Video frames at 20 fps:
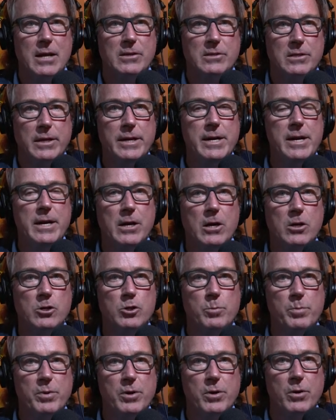As leading
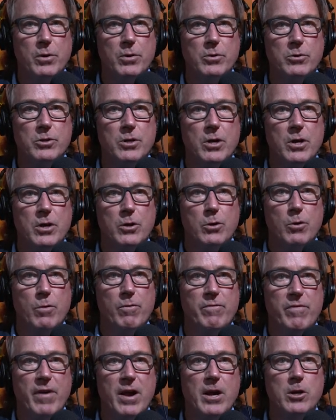entrepreneurs,
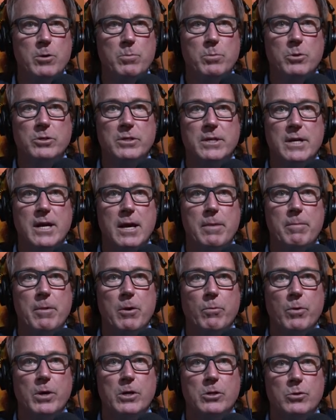your valuable
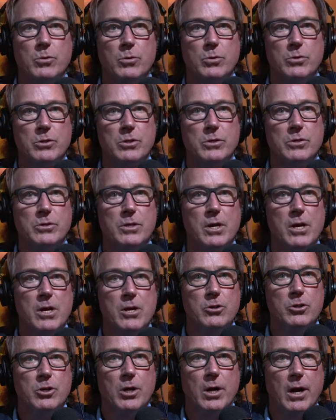time and resources
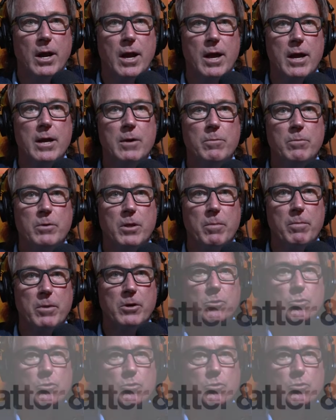should align with the